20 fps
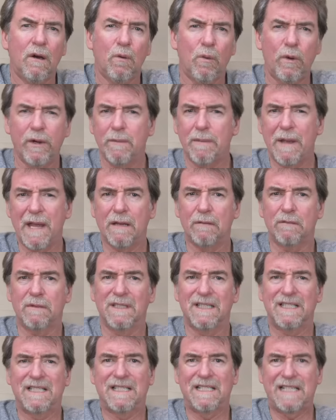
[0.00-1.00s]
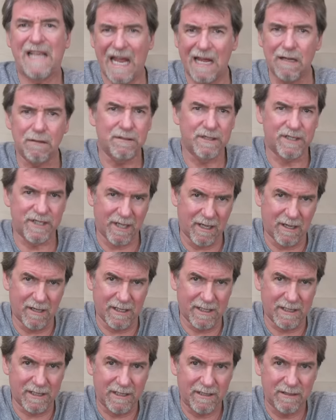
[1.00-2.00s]
What about
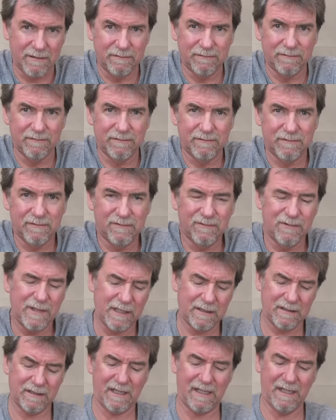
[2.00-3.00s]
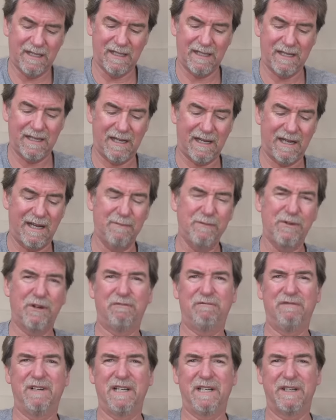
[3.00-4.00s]
downsides? Well, I'm
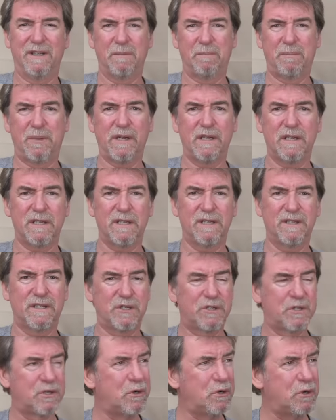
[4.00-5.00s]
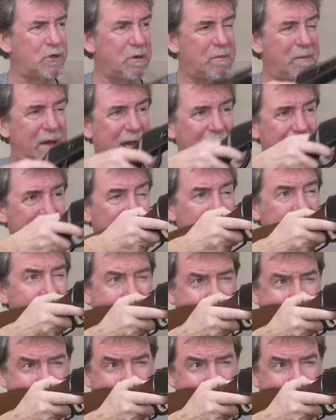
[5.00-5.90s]
not really the person to talk about that.